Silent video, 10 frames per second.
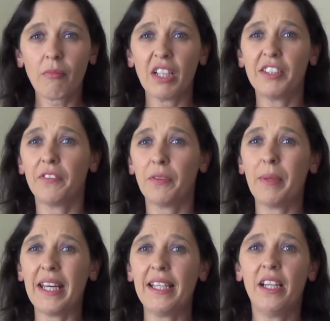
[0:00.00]
So for
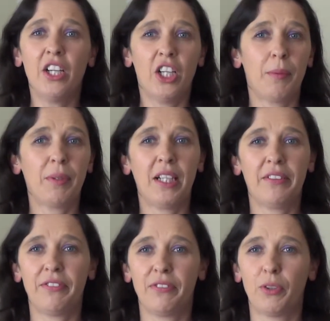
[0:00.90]
me,
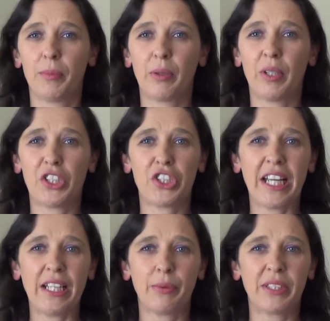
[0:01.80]
Herbalife Formula 1
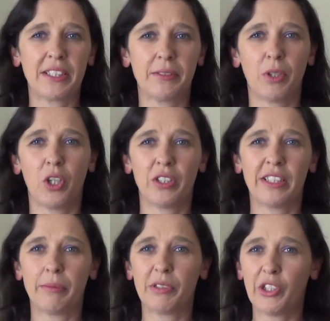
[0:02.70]
shake with
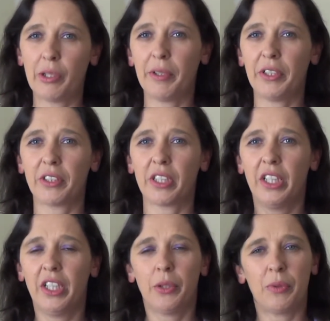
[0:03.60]
some soy milk,
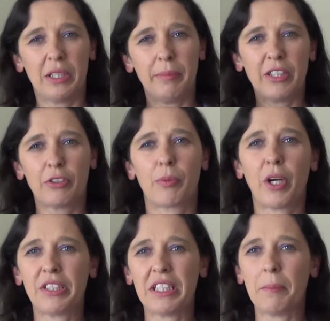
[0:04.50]
with some extra
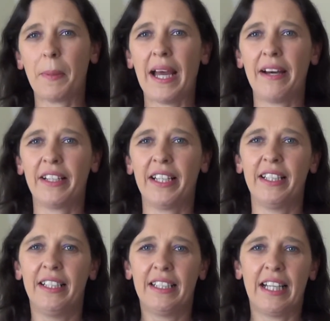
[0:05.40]
protein
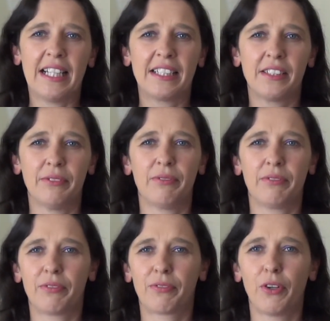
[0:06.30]
powder and some
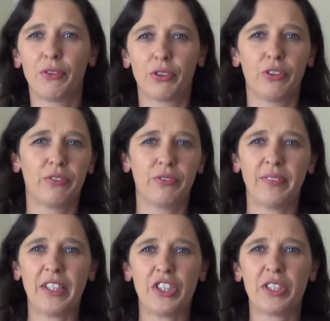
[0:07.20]
fruit or
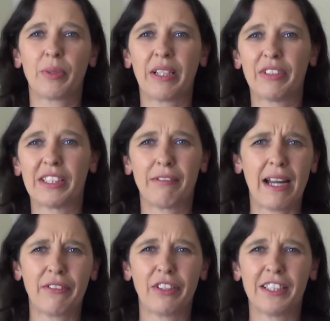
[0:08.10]
veggies, whatever's
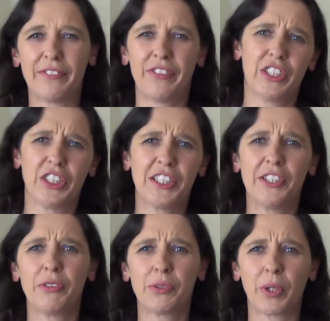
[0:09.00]
around that
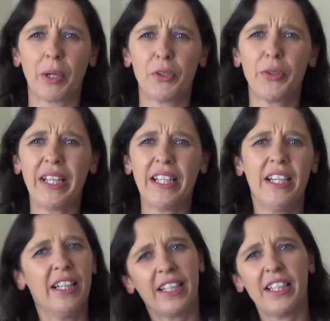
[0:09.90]
suits what I'm doing,
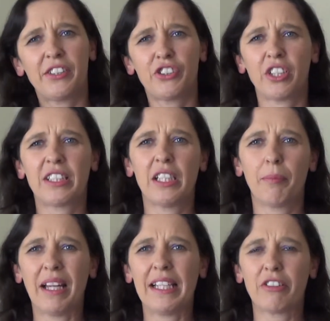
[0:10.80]
gets chucked in the
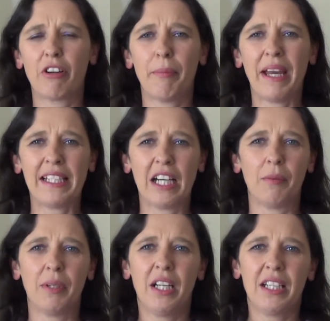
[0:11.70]
blender and made
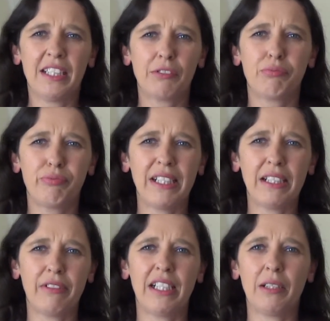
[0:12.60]
up. And that's
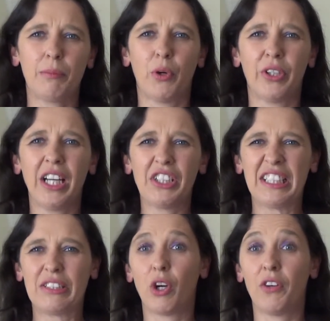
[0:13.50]
really, really important. I
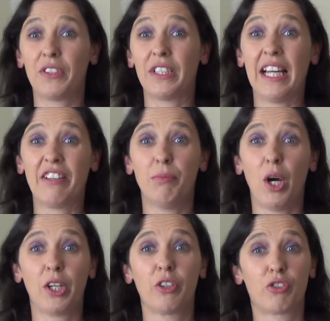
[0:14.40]
actually often have
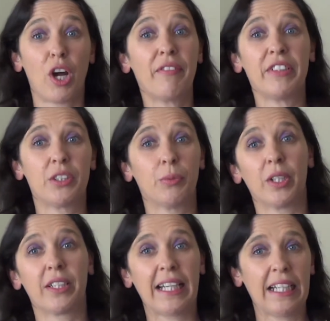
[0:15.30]
mine driving to
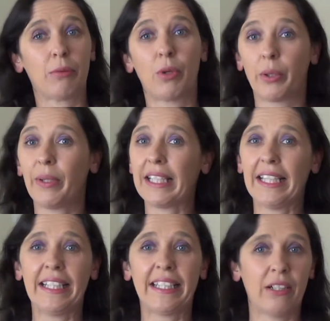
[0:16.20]
work. I get up quite
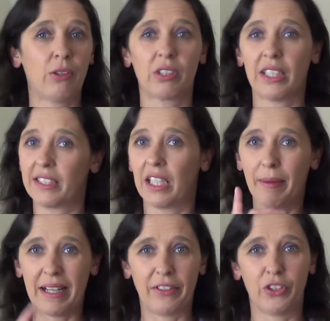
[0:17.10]
quickly and get organised and I'm
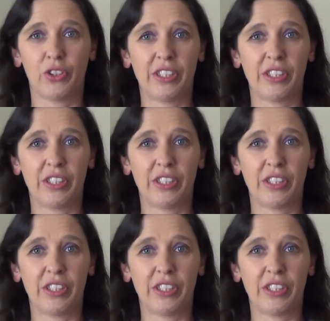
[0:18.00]
out the door.